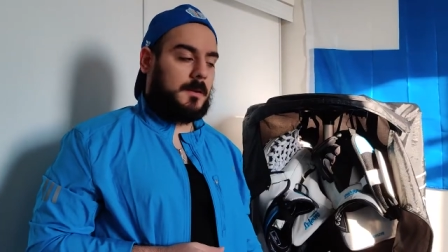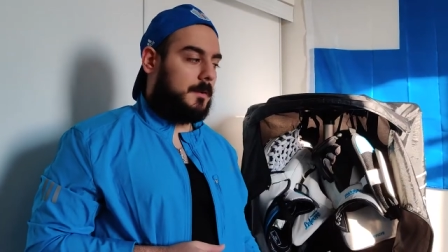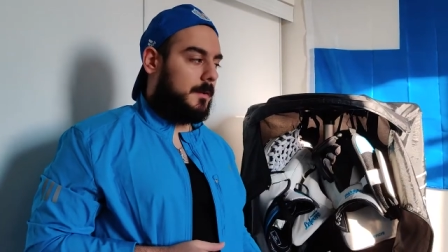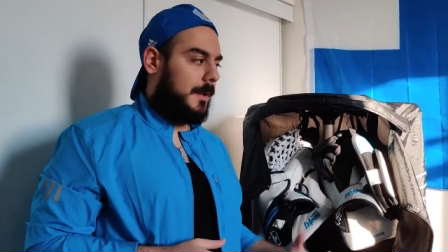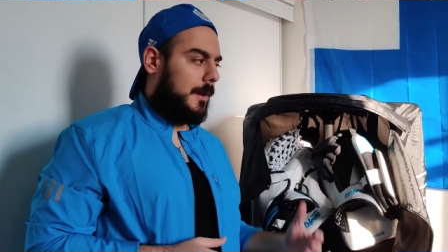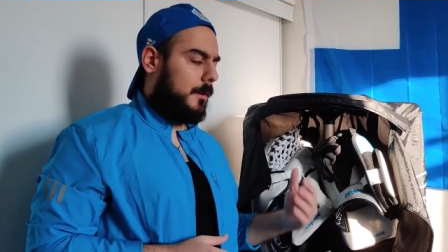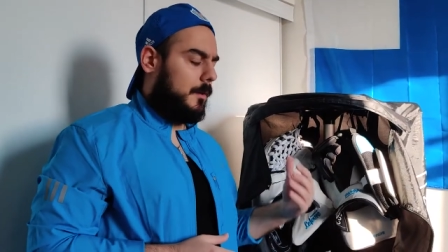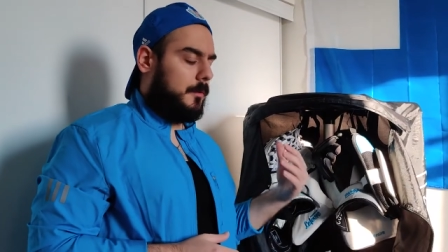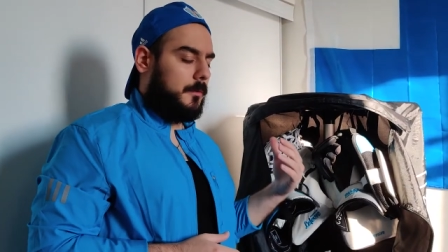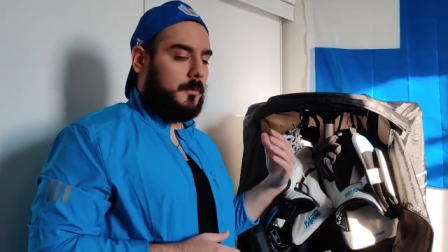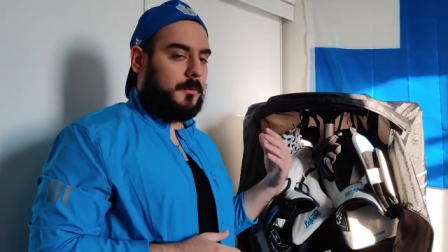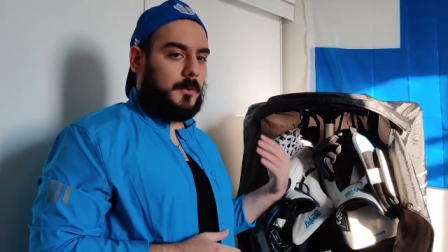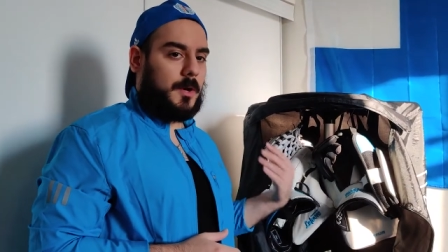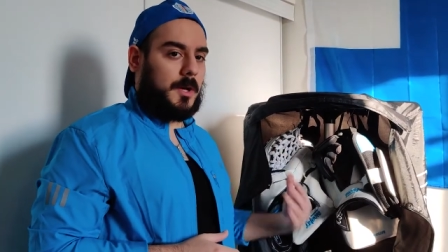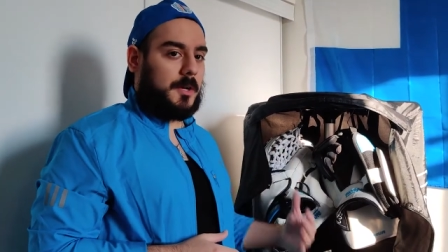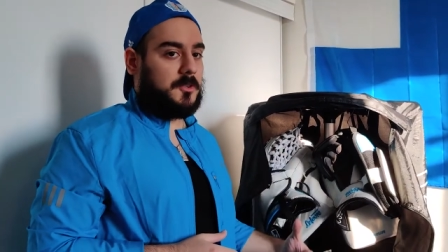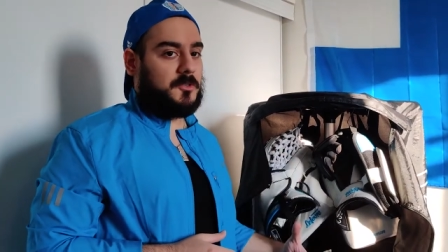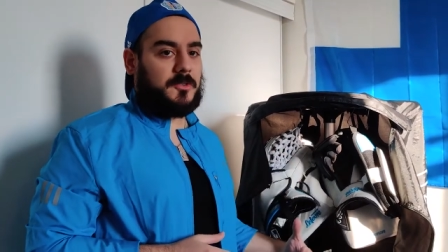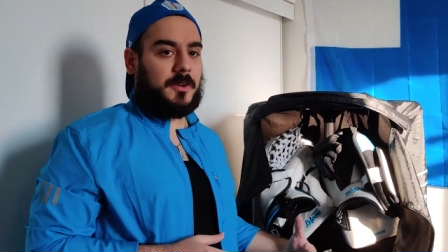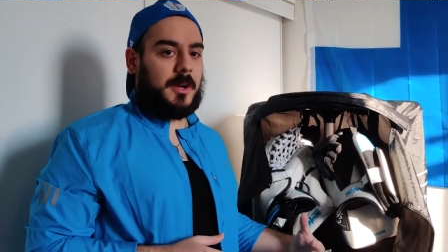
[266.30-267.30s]
Now the
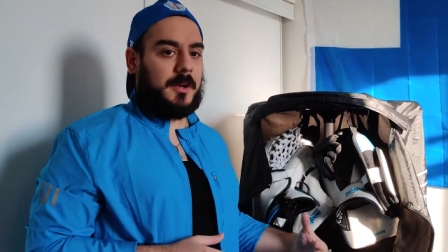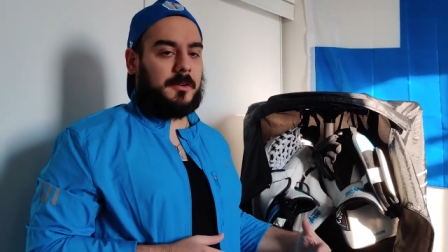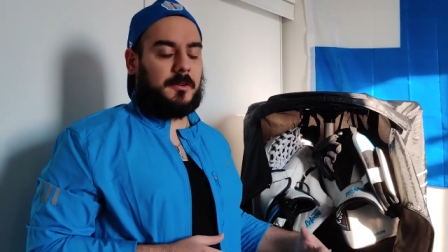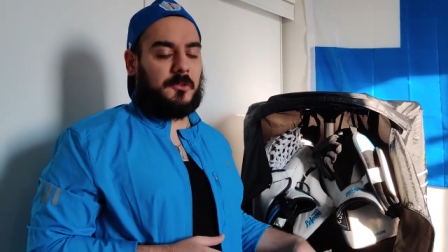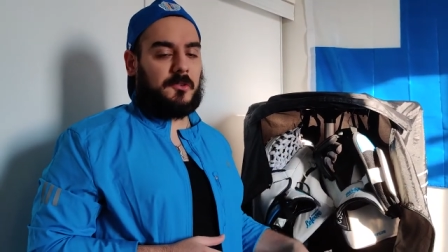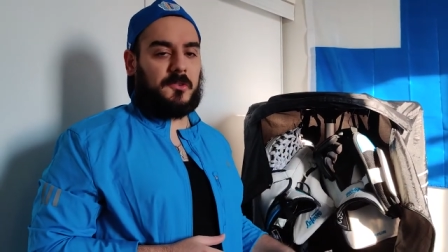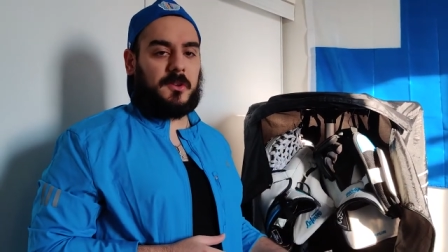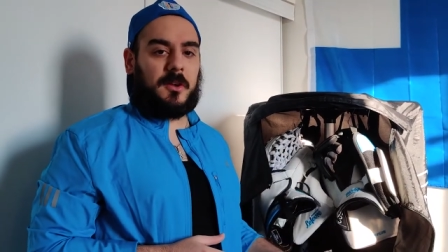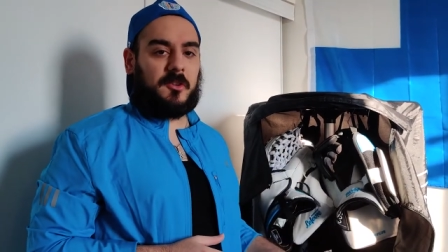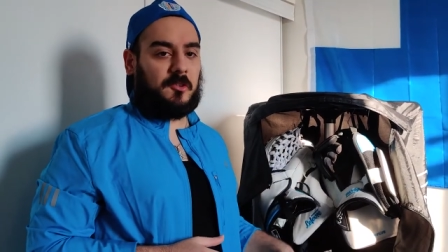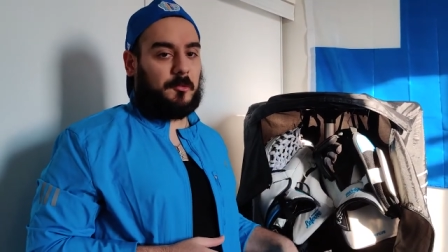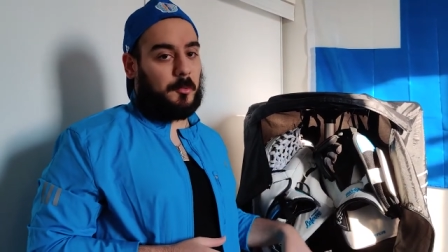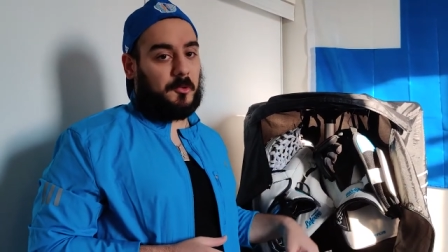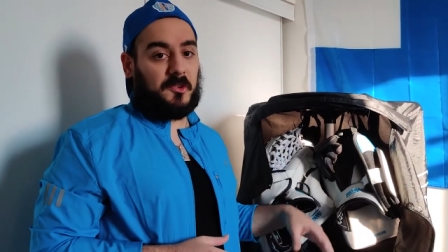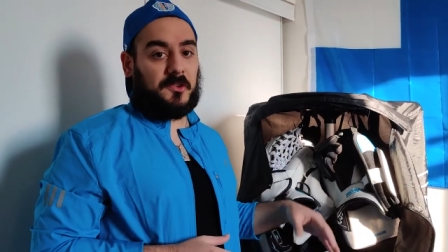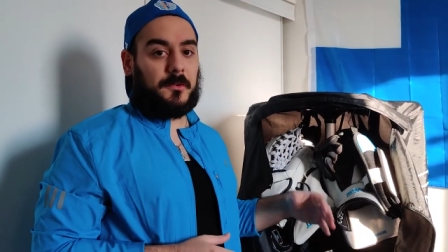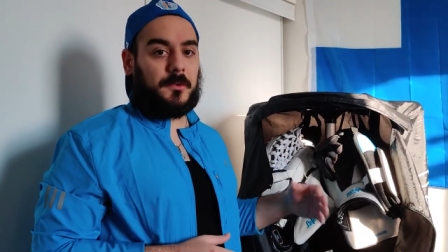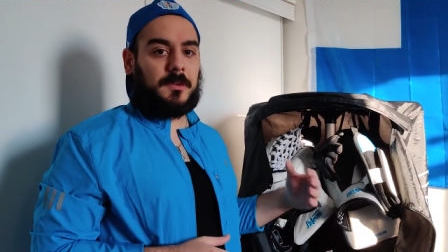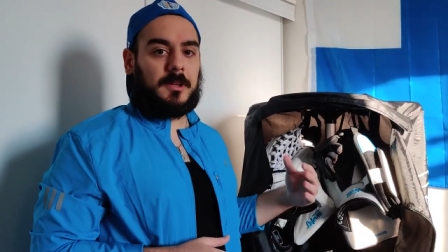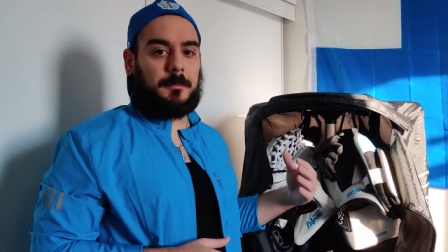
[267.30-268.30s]
Rocket Dryer is not
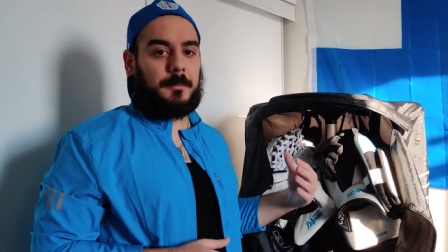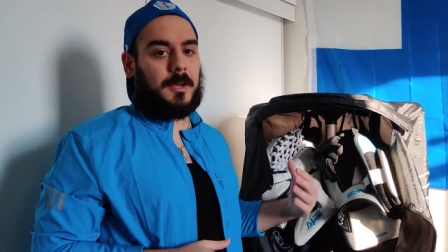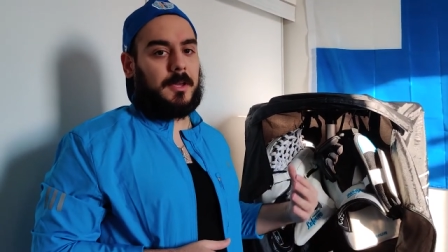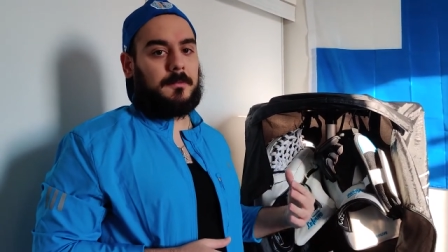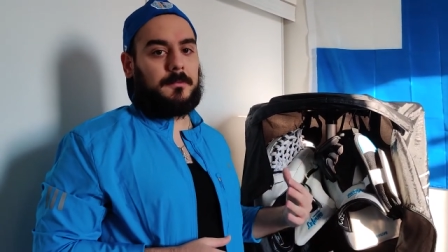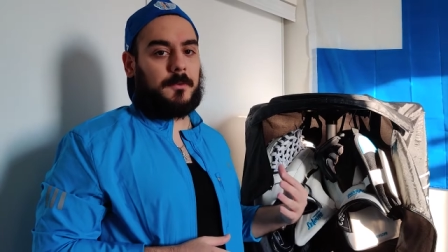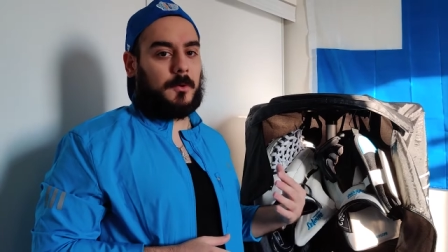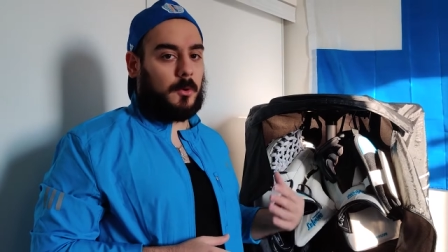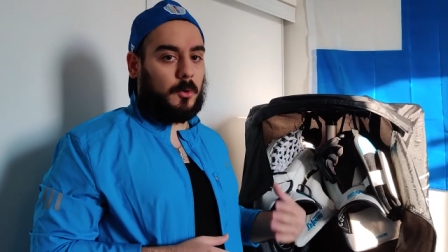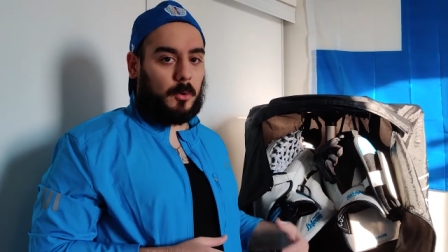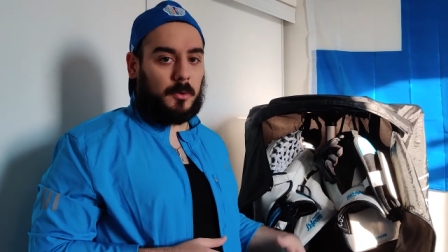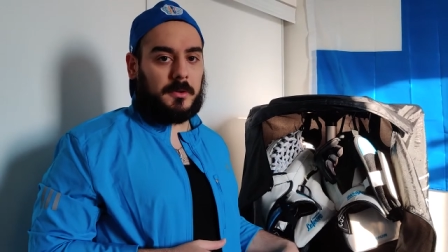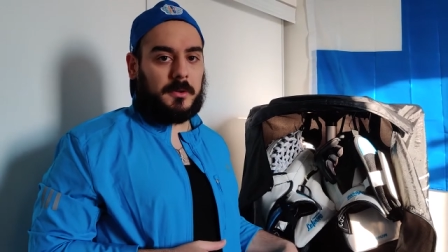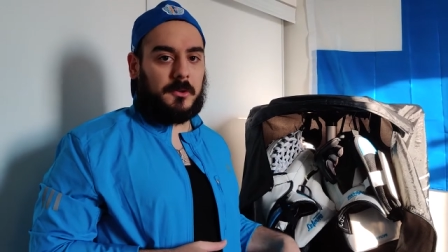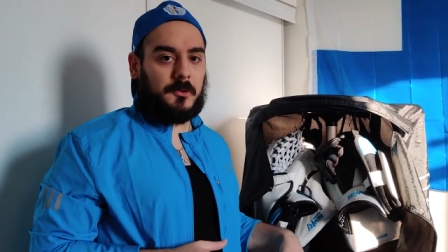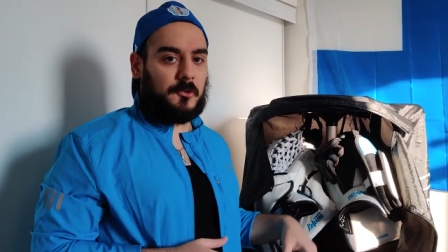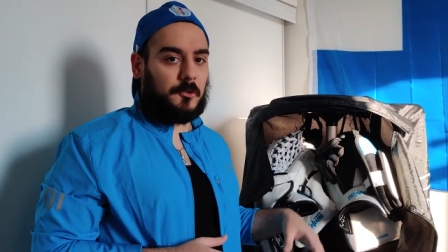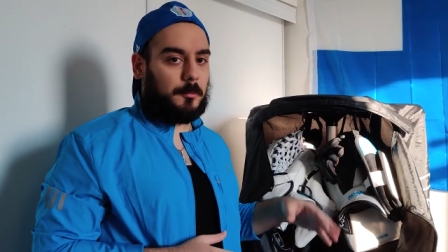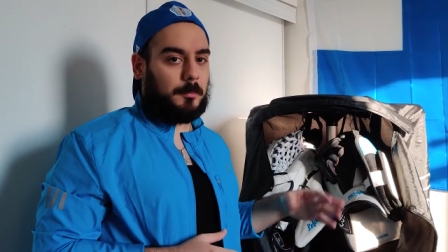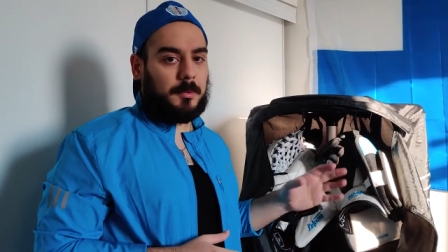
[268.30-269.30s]
specifically made for
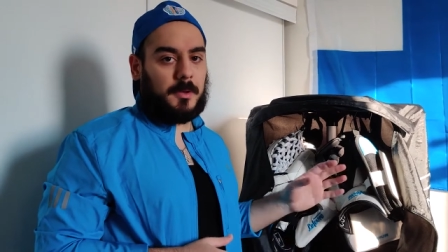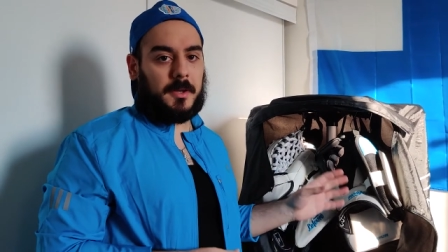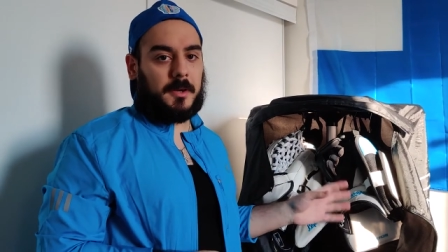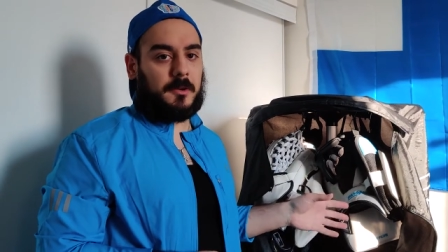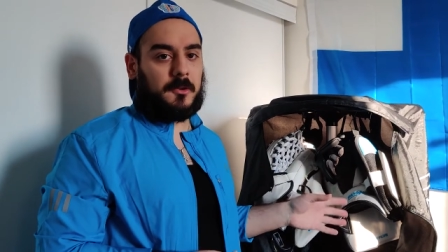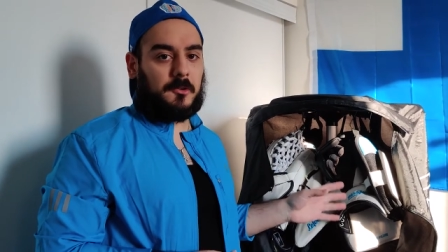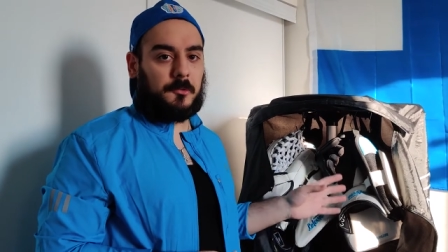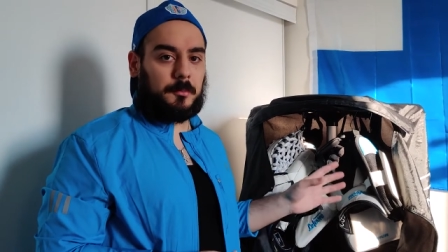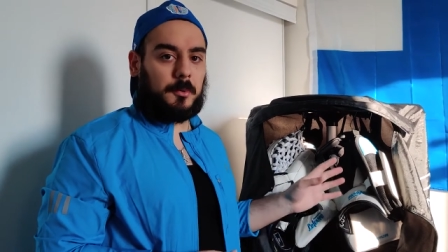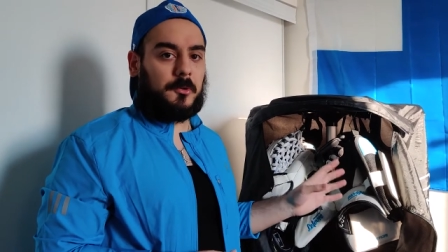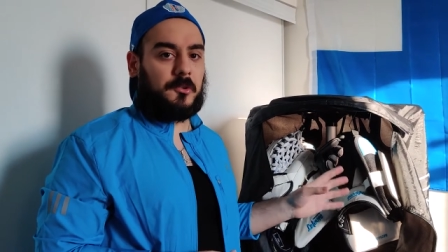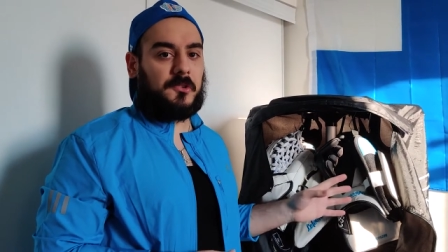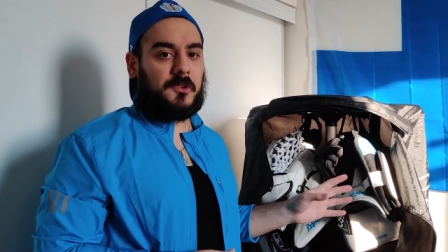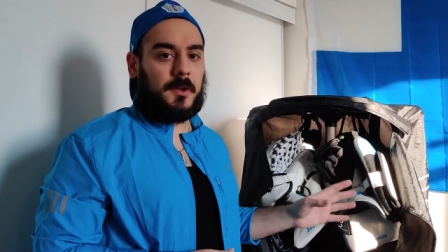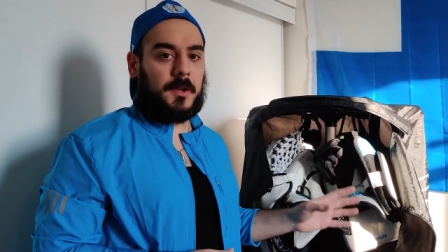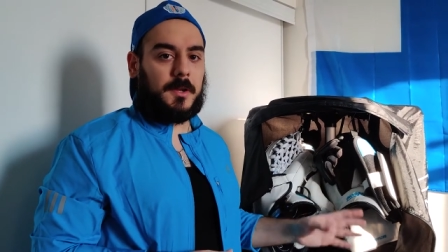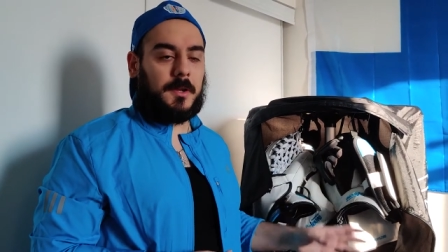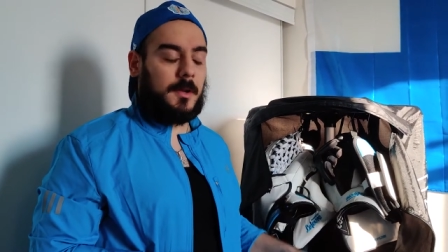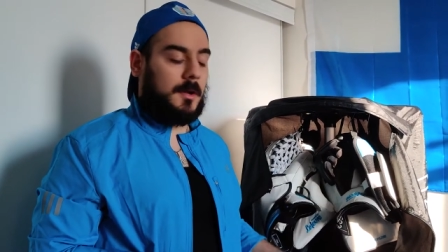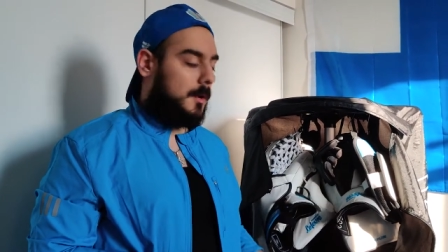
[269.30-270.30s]
goalies or players per
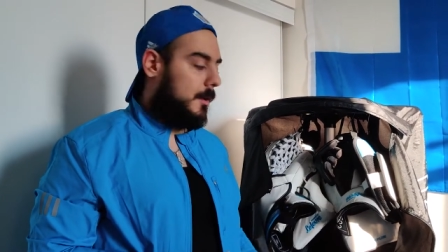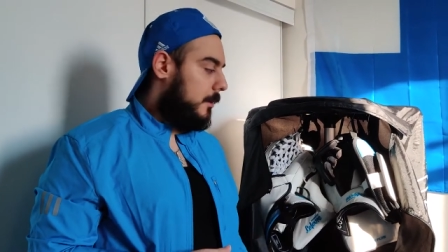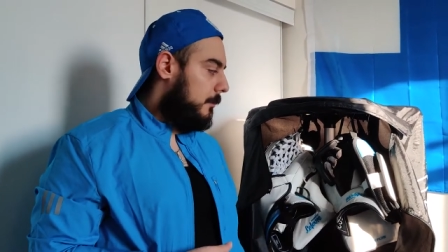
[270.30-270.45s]
se,